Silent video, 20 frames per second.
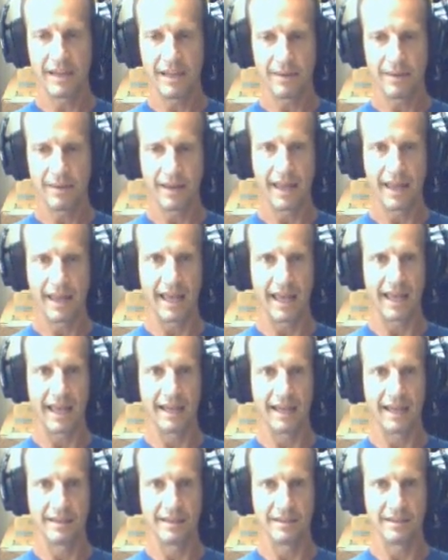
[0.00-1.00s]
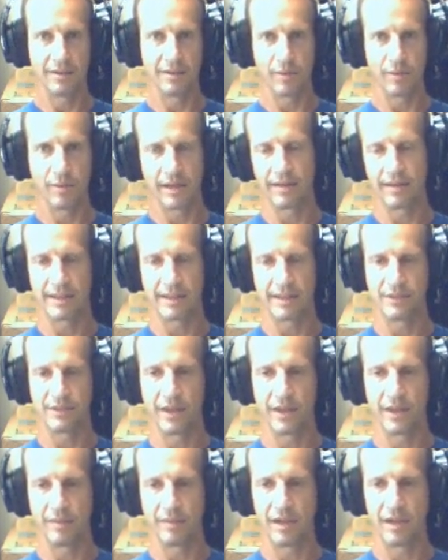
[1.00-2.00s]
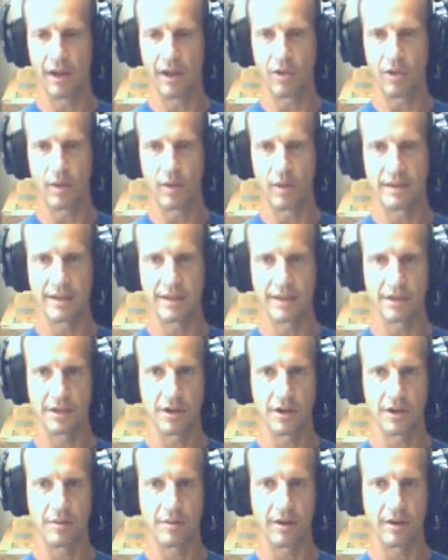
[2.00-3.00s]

and we can classify them in other ways that I'll talk about later.